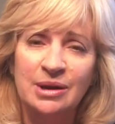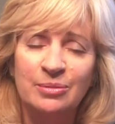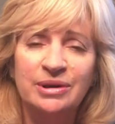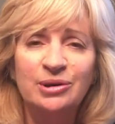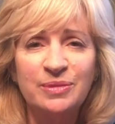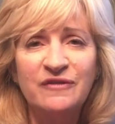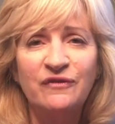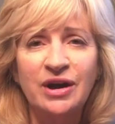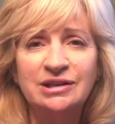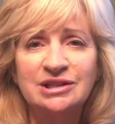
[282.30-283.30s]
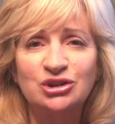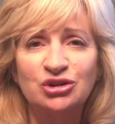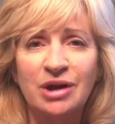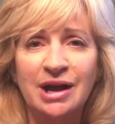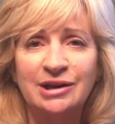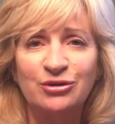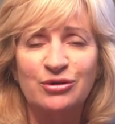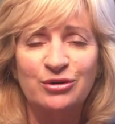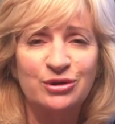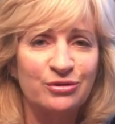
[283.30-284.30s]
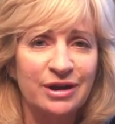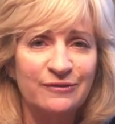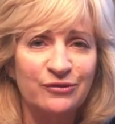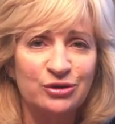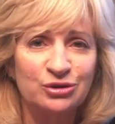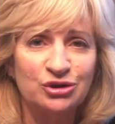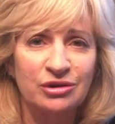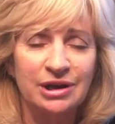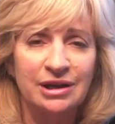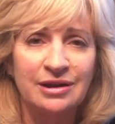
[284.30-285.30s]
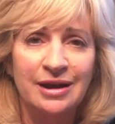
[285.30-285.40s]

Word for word: But it'll be fun to try to grow the grapefruit tree.